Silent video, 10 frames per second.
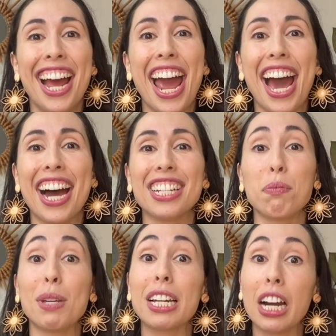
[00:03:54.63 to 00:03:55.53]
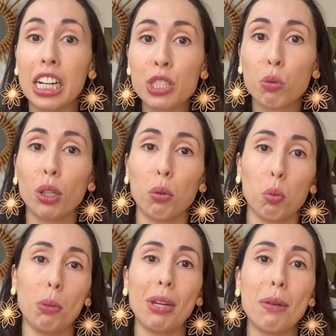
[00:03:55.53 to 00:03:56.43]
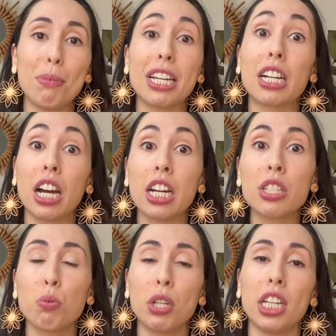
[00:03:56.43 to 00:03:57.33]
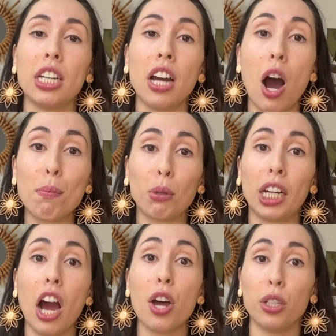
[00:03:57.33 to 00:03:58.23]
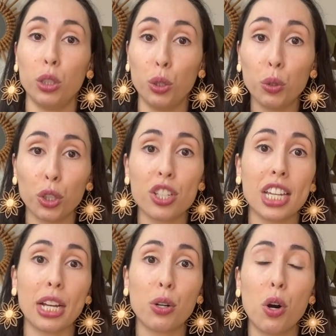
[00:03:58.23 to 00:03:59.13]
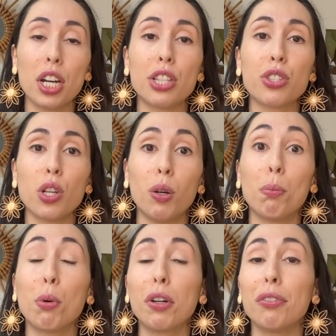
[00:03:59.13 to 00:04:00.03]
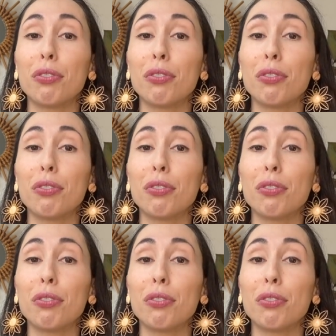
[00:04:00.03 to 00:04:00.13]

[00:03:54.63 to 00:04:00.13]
And because we're women, because we operate on a lunar cycle, it's so important